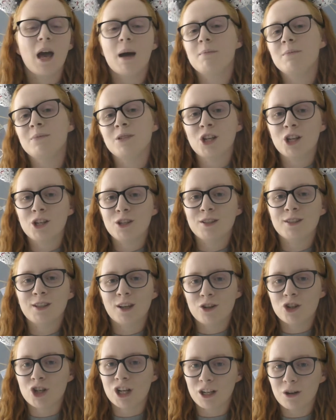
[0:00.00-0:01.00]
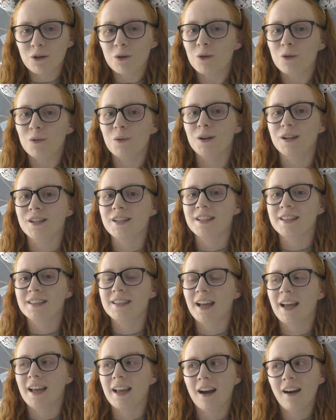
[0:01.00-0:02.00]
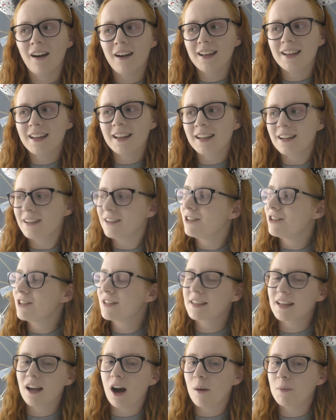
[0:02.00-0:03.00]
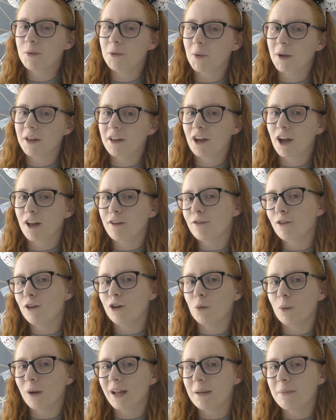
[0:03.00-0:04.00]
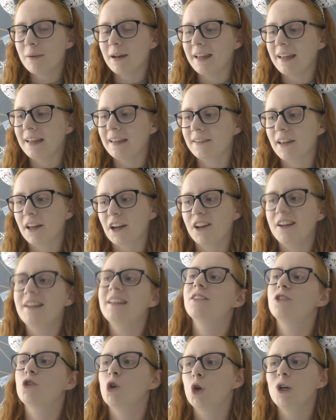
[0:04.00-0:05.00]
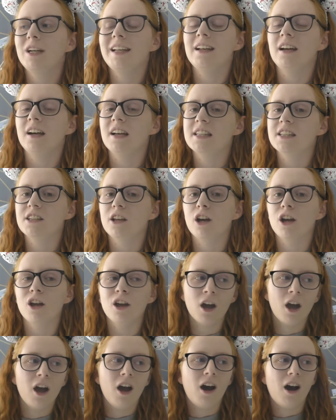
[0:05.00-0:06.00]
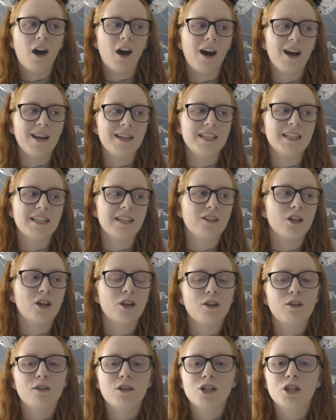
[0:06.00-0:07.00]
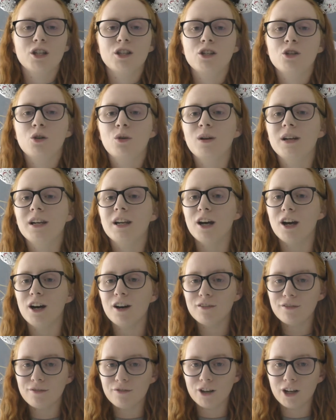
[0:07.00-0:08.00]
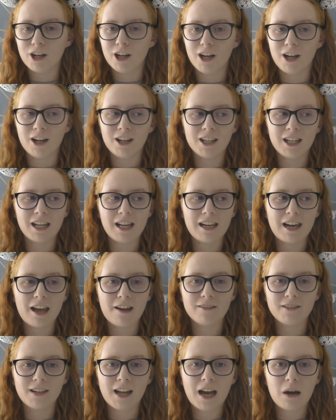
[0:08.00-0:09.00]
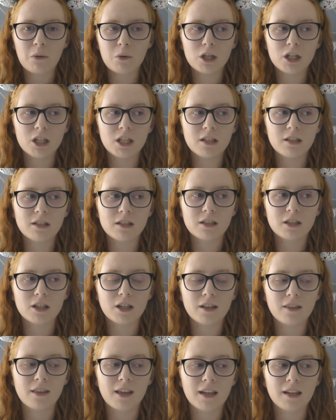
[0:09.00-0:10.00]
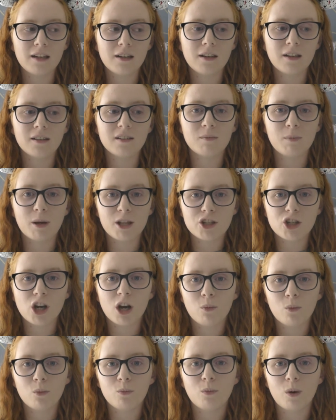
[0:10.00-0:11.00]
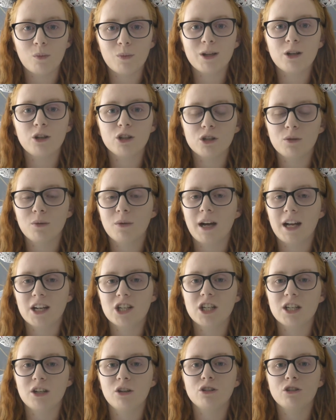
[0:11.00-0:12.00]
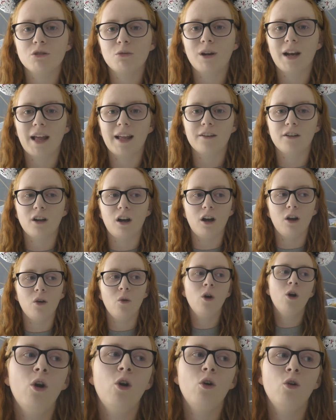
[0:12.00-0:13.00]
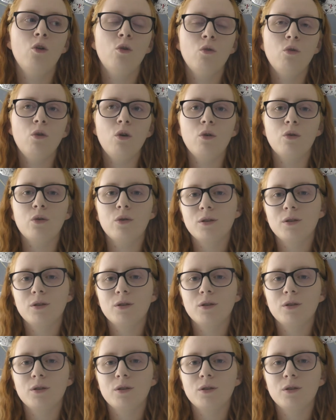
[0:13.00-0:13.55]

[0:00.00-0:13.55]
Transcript: I'm too socially awkward to say, hi, can you just get up so I can go for a wee please, like I need the toilet. So I didn't go to the toilet for 11 hours, I think. So by the time when we actually got to Orlando, whew,